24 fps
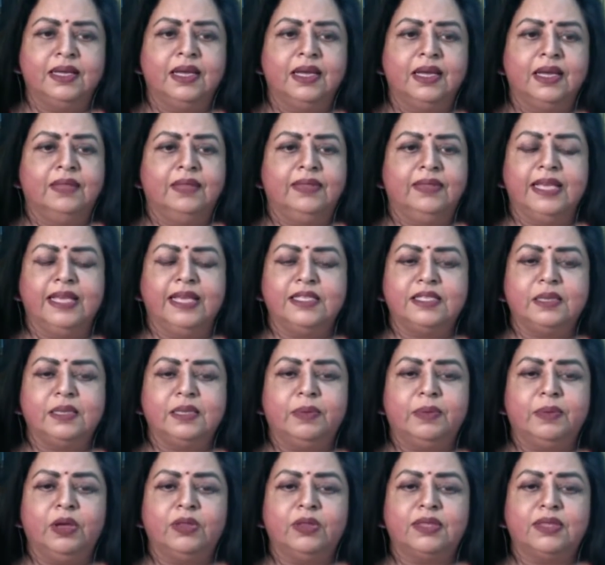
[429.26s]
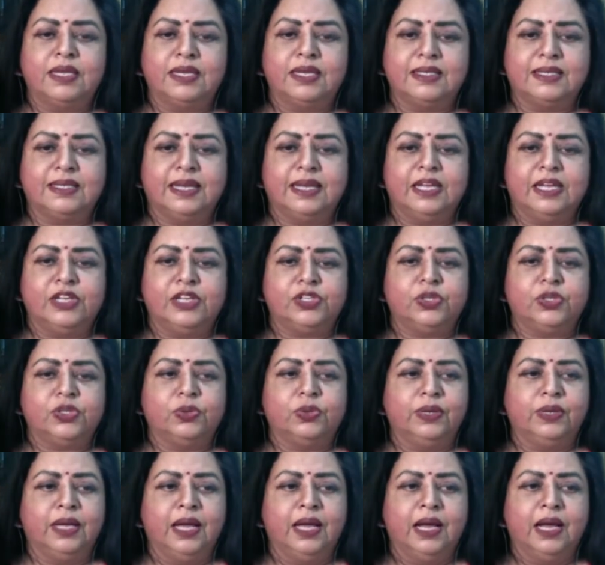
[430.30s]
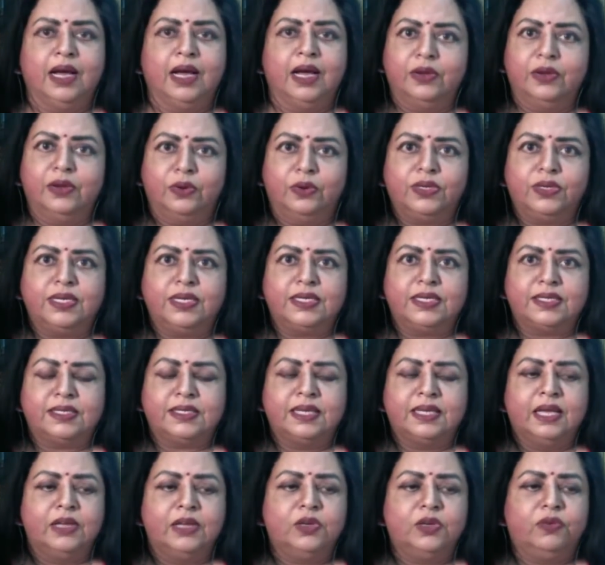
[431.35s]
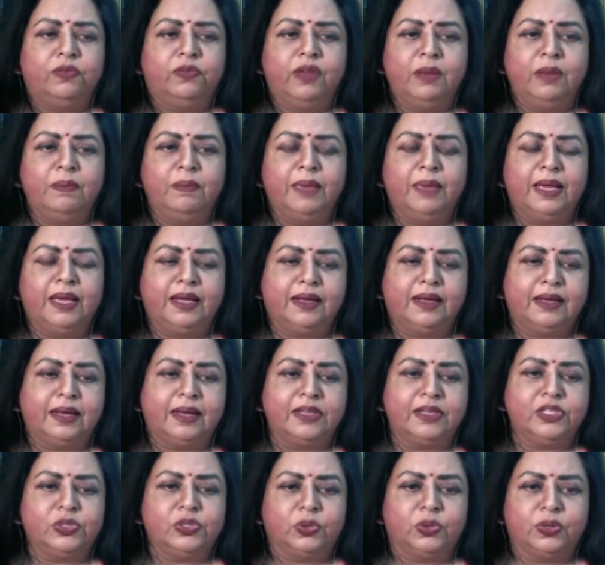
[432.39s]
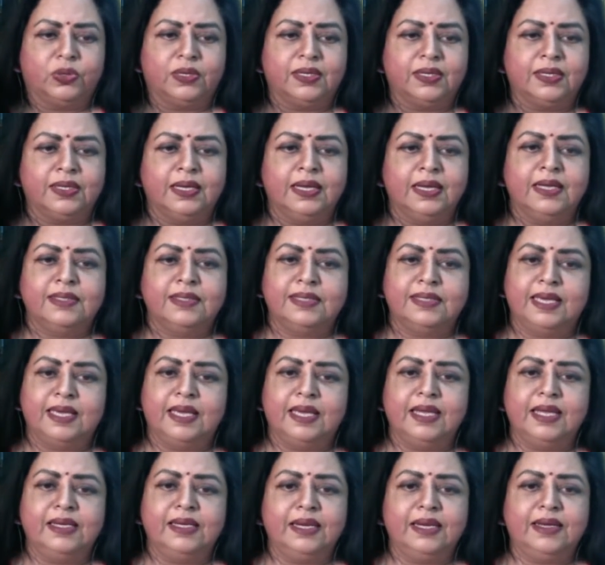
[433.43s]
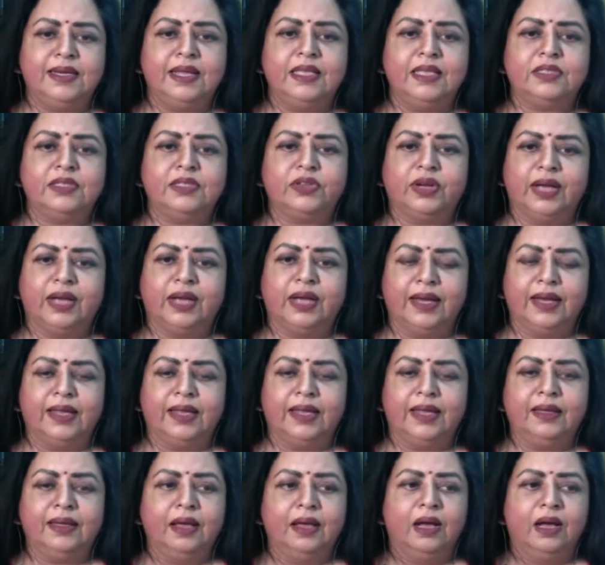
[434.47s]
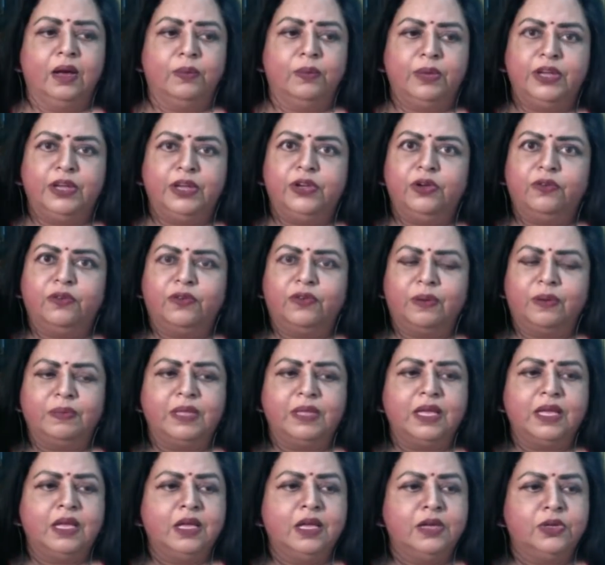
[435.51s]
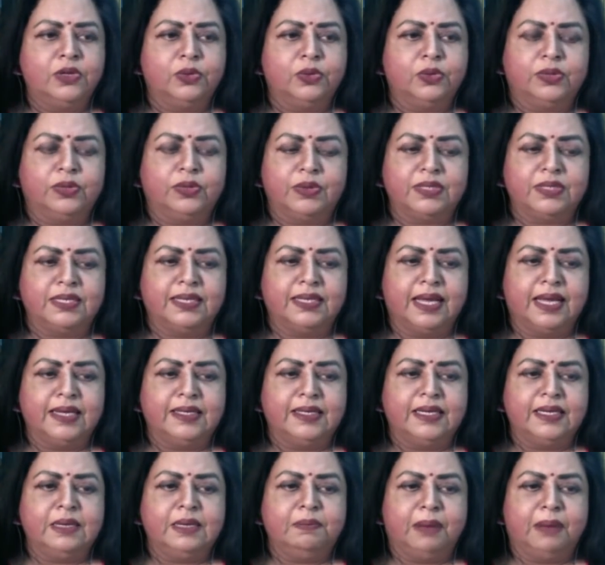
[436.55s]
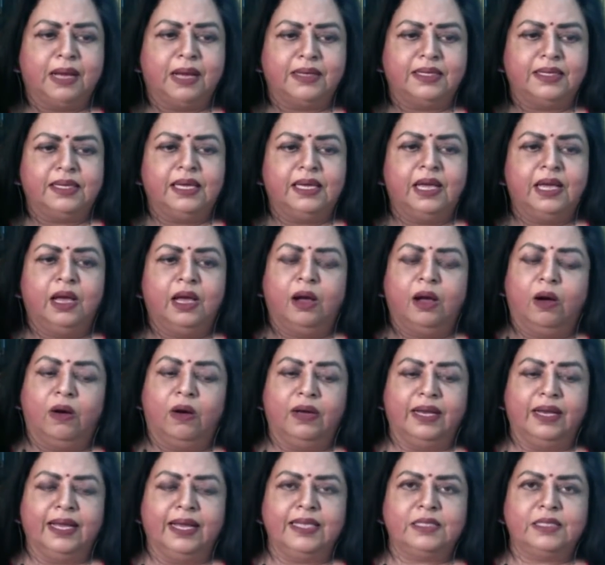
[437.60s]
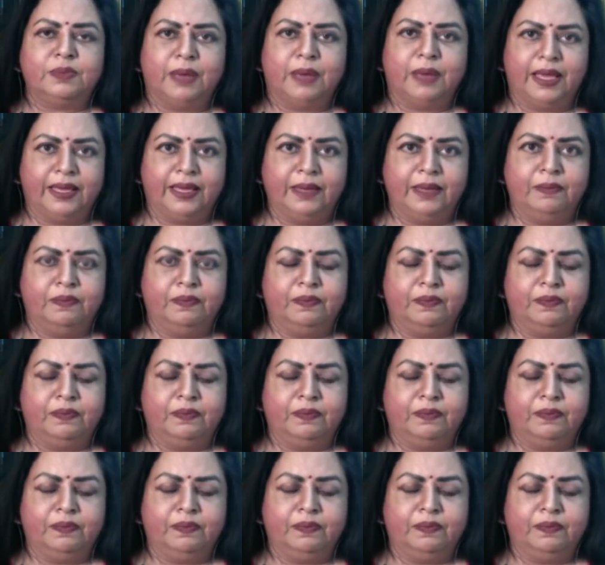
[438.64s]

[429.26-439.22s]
the NCB on Thursday issued a notice to filmmaker Karan Johar seeking details regarding a video from the 2019 party organized by him.